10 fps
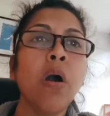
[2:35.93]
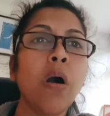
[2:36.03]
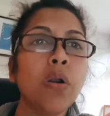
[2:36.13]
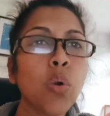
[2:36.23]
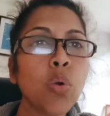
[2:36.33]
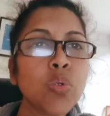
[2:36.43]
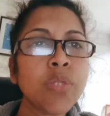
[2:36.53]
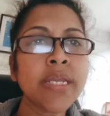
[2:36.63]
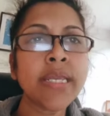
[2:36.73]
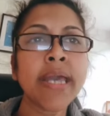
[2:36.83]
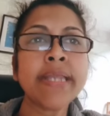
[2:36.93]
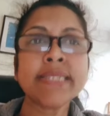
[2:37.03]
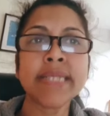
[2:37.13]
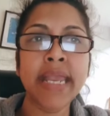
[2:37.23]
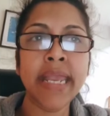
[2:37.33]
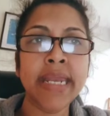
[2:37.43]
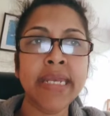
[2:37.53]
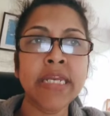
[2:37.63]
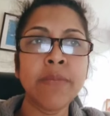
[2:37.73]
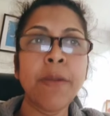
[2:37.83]
or go to the nearest
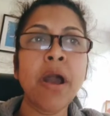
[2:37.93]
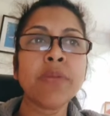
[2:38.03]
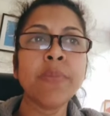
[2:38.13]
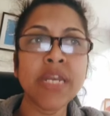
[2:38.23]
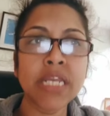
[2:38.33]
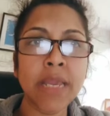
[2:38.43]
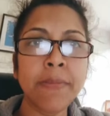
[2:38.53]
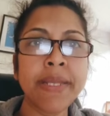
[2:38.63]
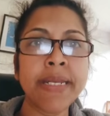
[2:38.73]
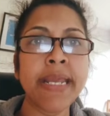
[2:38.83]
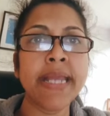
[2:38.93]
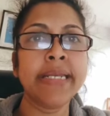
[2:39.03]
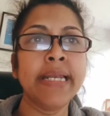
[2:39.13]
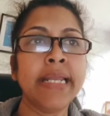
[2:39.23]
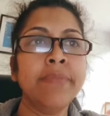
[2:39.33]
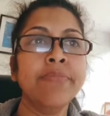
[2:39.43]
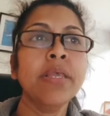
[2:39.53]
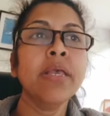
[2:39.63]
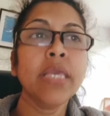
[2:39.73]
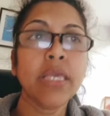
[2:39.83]
any department immediately
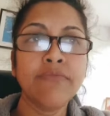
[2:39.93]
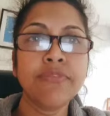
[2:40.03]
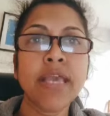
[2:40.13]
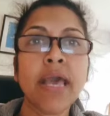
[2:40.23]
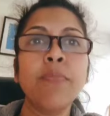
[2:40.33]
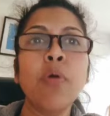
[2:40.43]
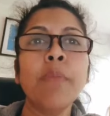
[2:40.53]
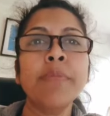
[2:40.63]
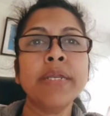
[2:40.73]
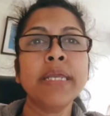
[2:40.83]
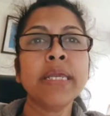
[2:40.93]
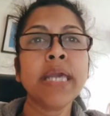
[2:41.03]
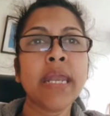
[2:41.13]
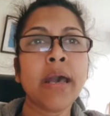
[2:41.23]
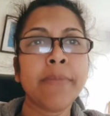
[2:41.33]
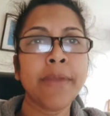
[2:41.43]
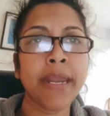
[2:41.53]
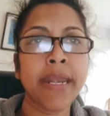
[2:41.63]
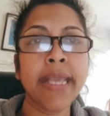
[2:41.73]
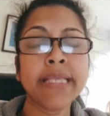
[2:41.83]
if they are vomiting and have
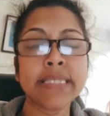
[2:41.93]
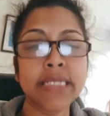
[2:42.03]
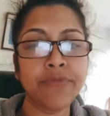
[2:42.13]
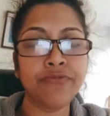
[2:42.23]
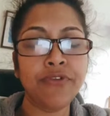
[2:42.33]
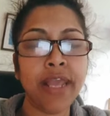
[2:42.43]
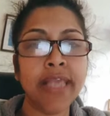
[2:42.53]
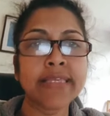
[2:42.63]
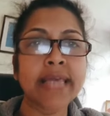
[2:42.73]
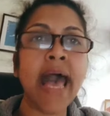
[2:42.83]
headaches, stiffness,